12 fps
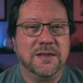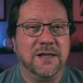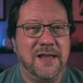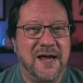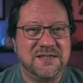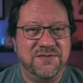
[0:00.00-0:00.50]

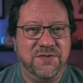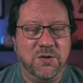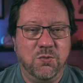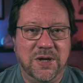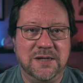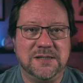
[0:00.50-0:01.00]
The last
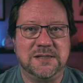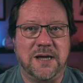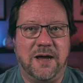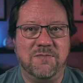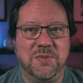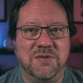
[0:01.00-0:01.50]
few weeks,
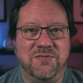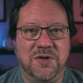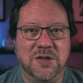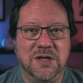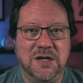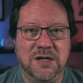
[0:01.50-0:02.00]
I've been
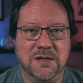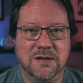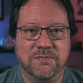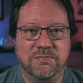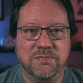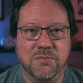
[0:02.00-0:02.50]

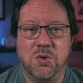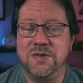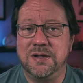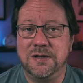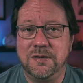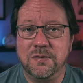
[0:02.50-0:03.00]
feeling more
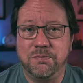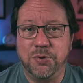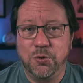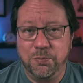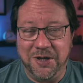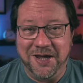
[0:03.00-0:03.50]
than a little
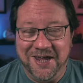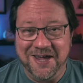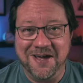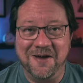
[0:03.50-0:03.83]
poopy